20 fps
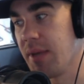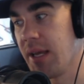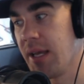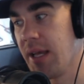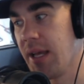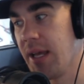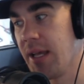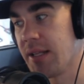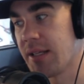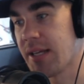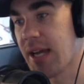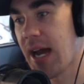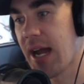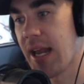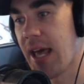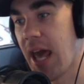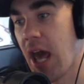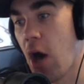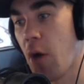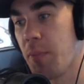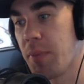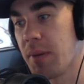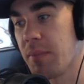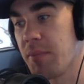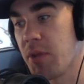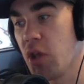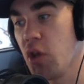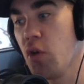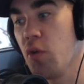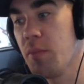and, and kind of
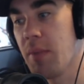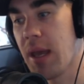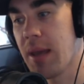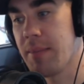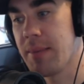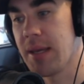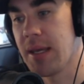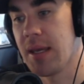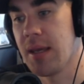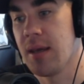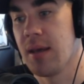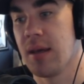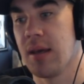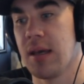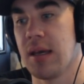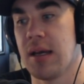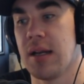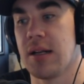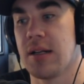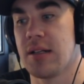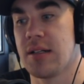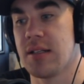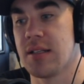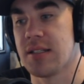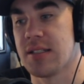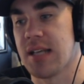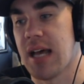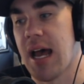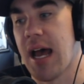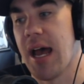helping you maybe
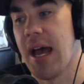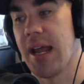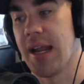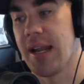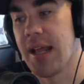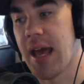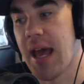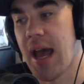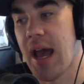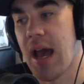decide